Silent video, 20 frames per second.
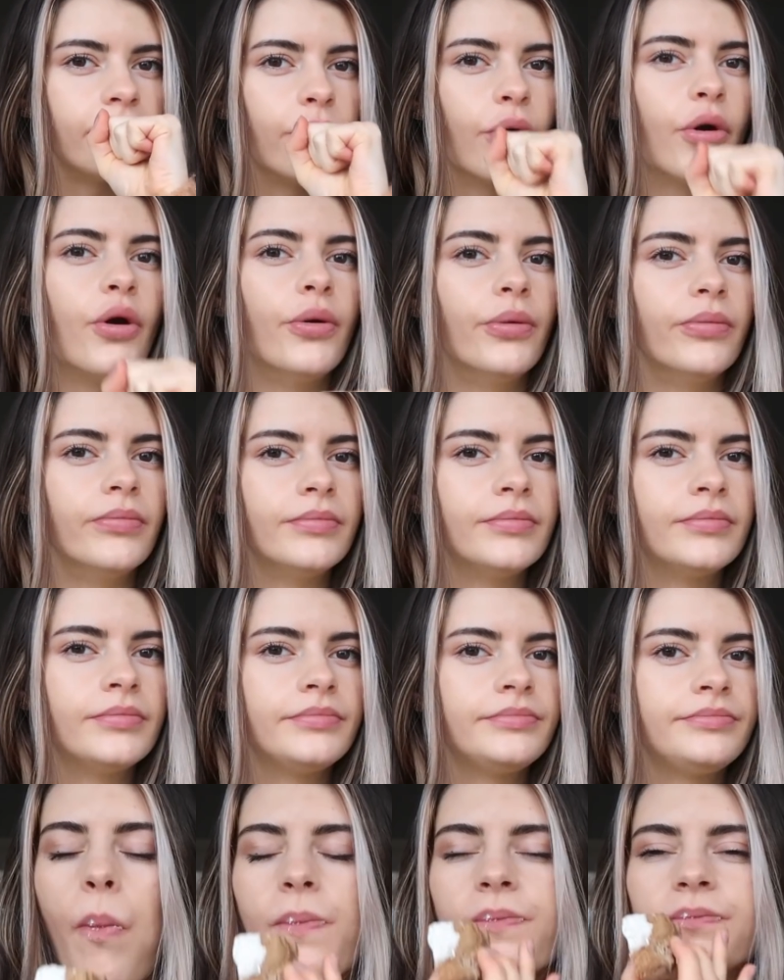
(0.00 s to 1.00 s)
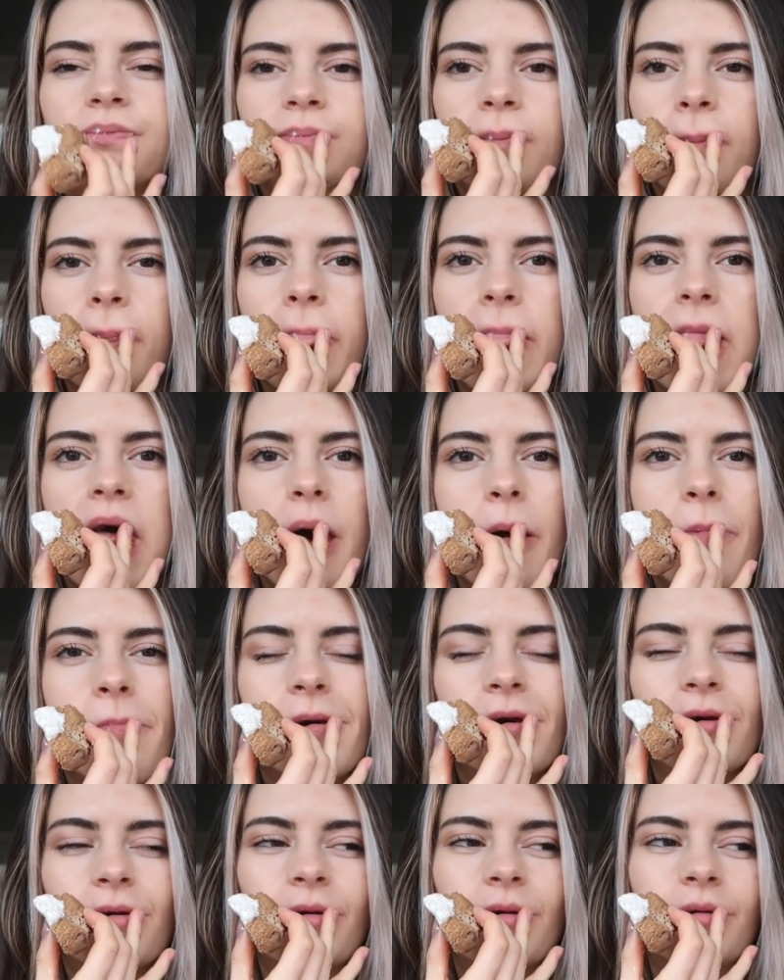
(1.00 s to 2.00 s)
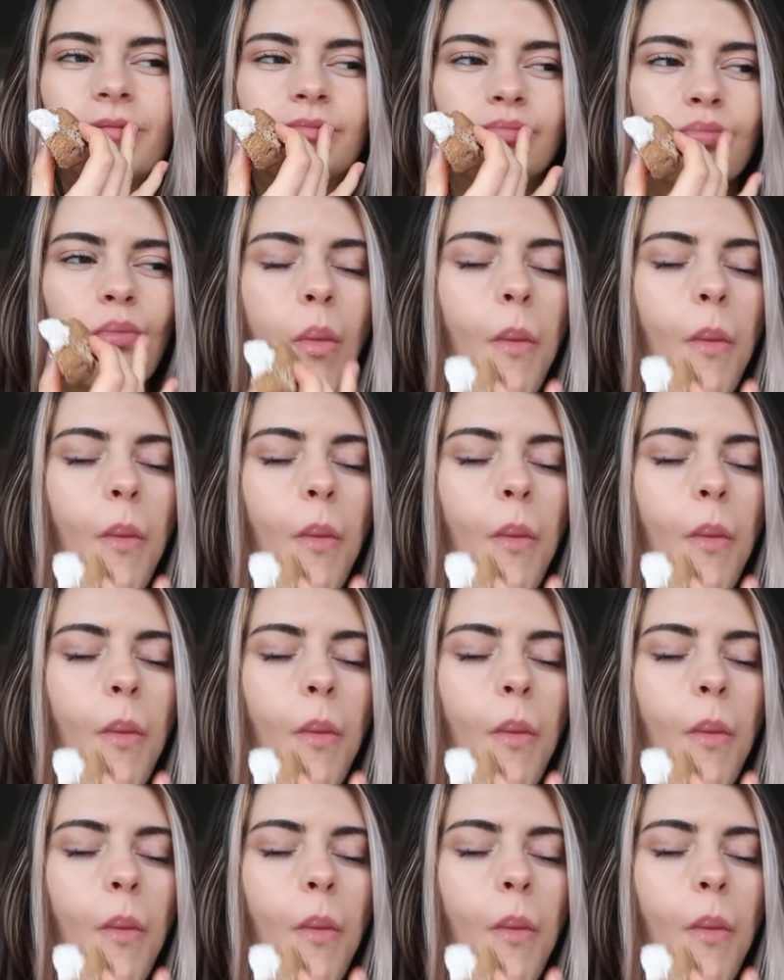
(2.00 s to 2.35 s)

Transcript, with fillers: Bro. Oh my god.